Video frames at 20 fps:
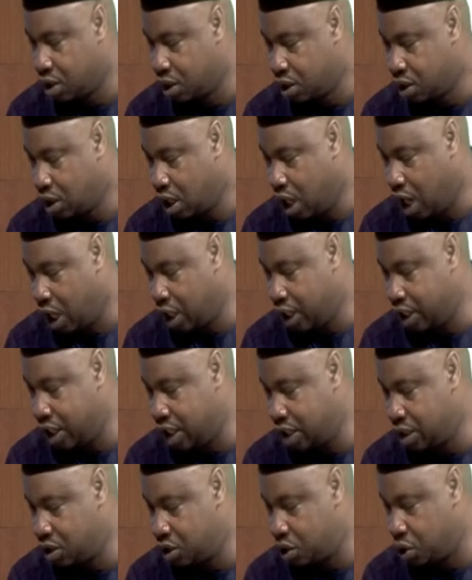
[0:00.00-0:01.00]
And
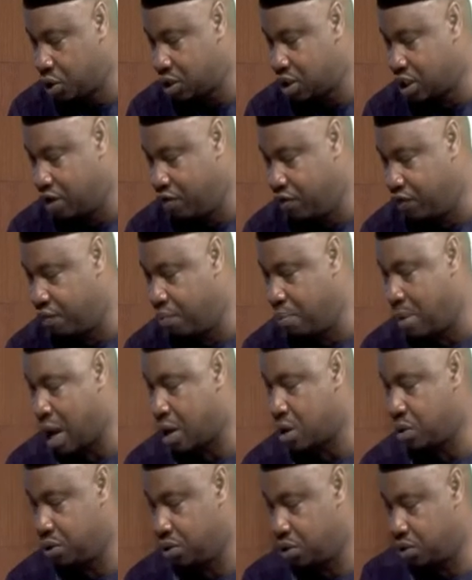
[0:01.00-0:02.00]
then Joseph
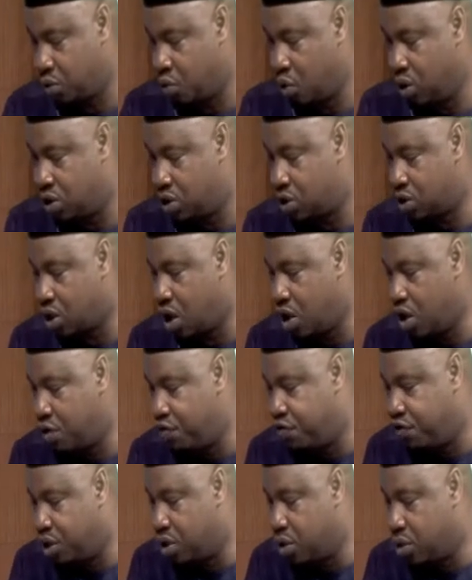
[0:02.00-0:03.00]
Marcus, we saw the
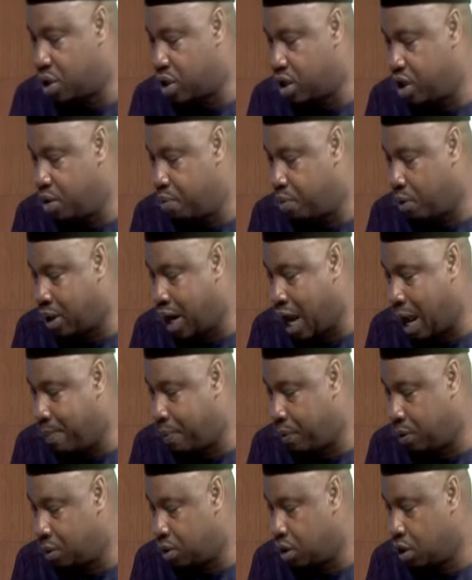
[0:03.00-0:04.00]
video clip on
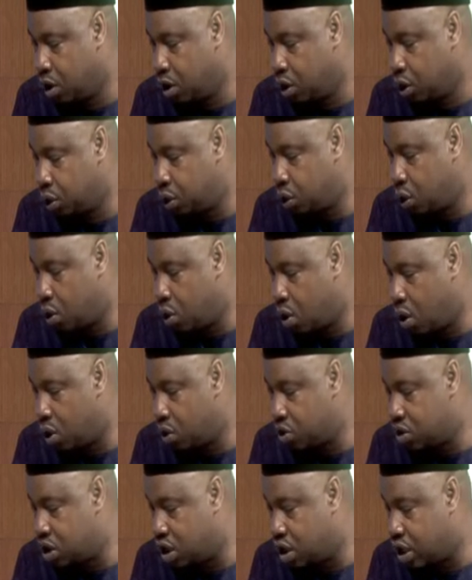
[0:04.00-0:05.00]
iPod. Show
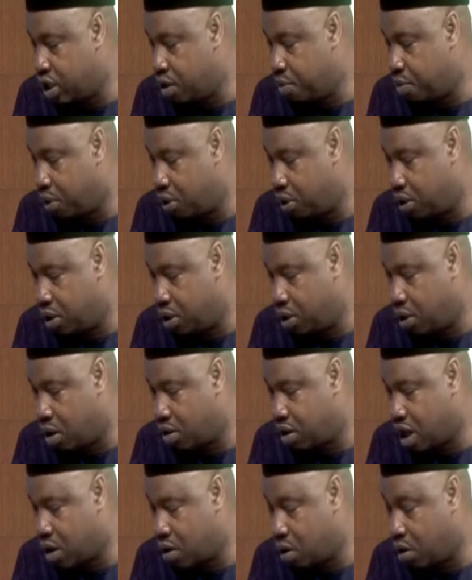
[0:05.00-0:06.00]
us the clip of the
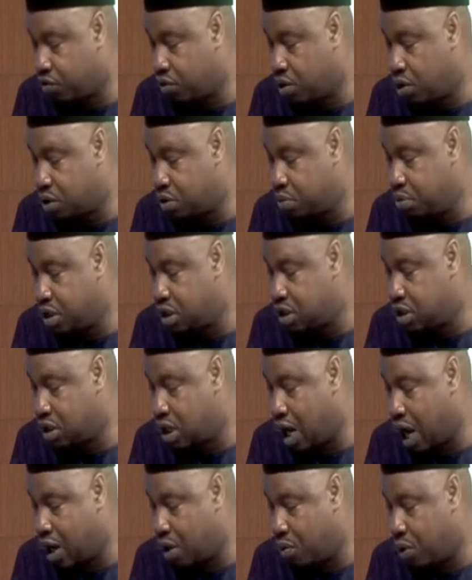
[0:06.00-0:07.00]
Northern Governors meeting
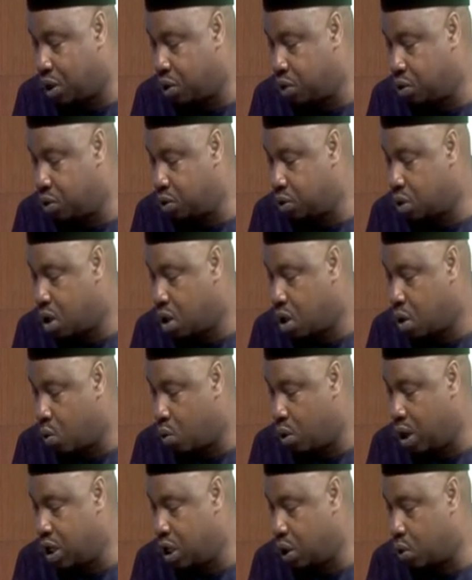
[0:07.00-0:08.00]
Arewa used
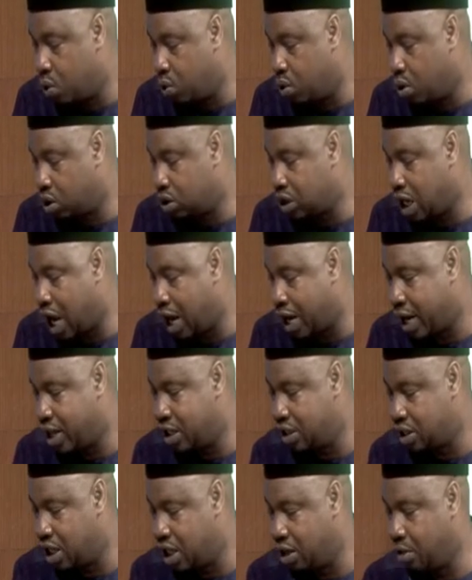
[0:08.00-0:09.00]
when they could not
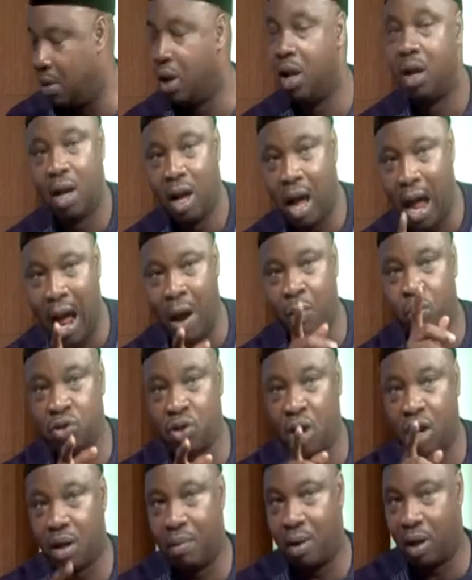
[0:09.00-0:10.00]
arrest them. I will
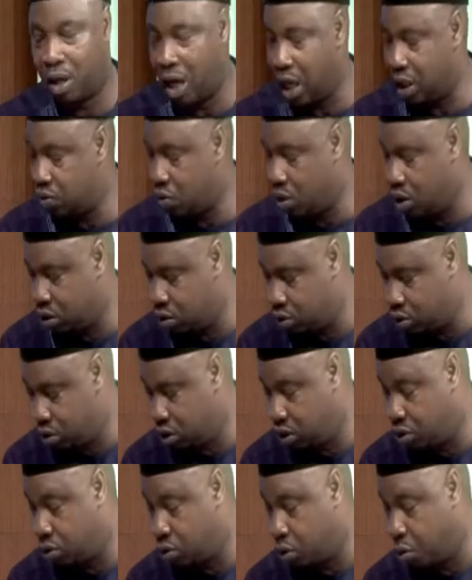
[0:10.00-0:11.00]
talk about that one
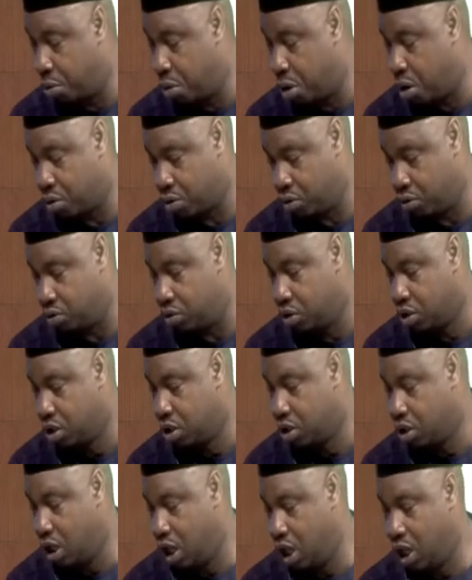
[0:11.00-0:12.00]
tomorrow.
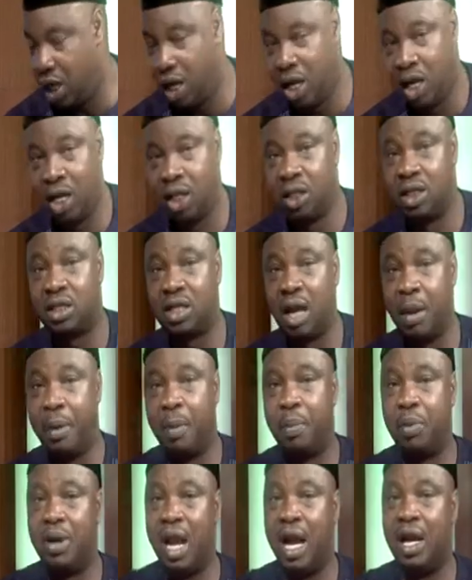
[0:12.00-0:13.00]
The same
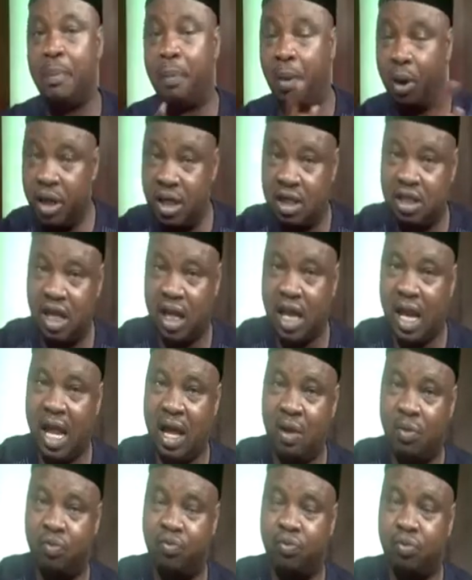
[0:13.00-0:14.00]
people that the police declare
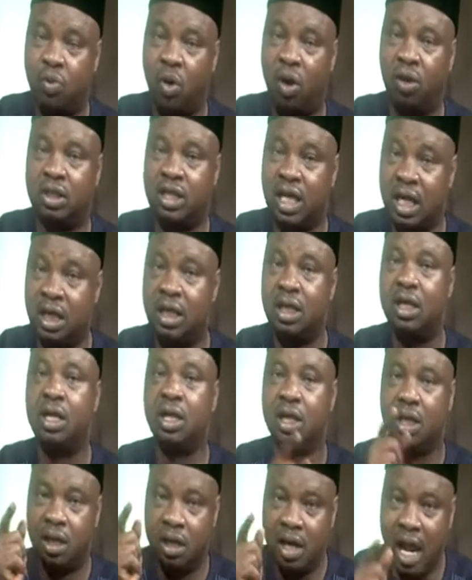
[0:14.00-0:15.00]
wanted,
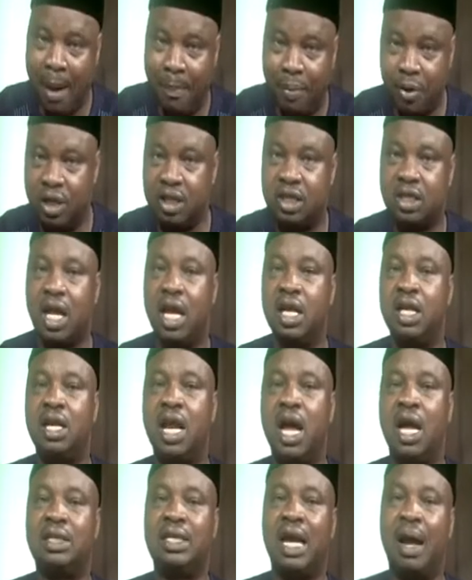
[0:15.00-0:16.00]
their political
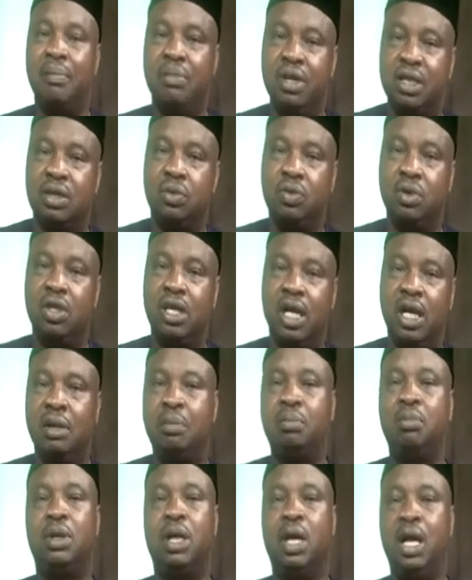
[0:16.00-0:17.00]
leaders are meeting with
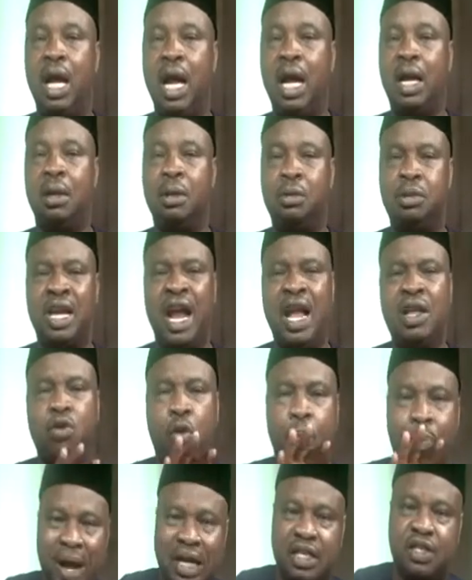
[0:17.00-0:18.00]
them and trying to
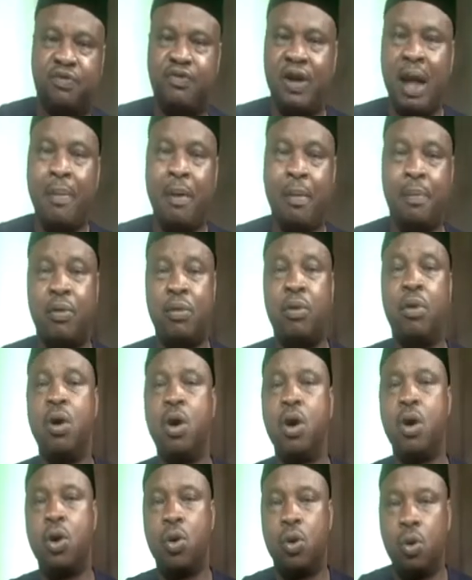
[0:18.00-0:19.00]
pacify people
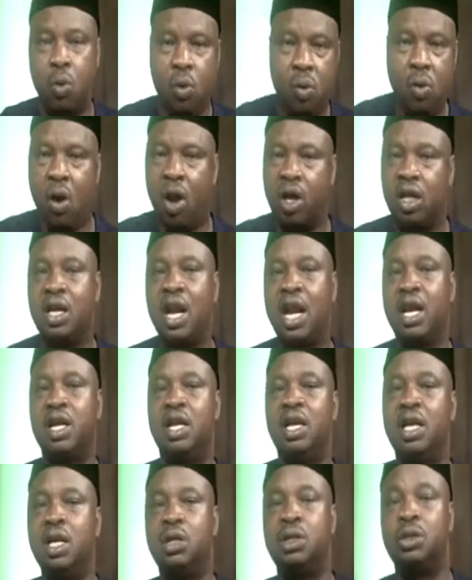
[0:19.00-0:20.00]
who
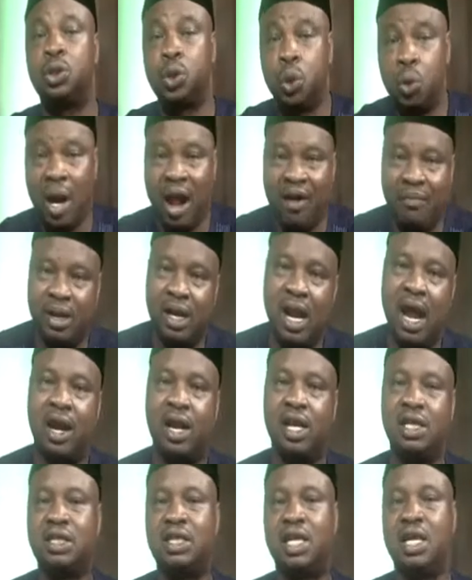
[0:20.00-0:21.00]
ordinarily should have been
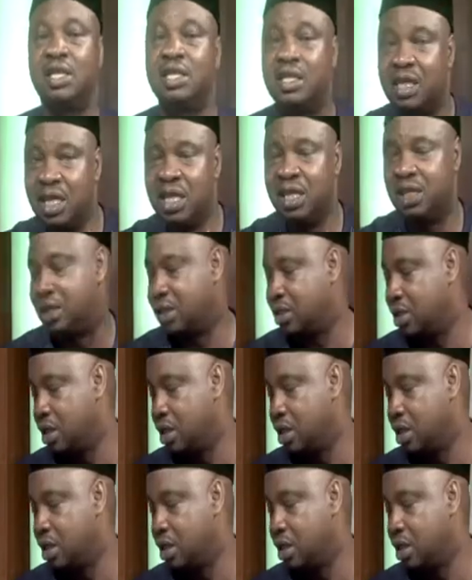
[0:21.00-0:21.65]
arrested since.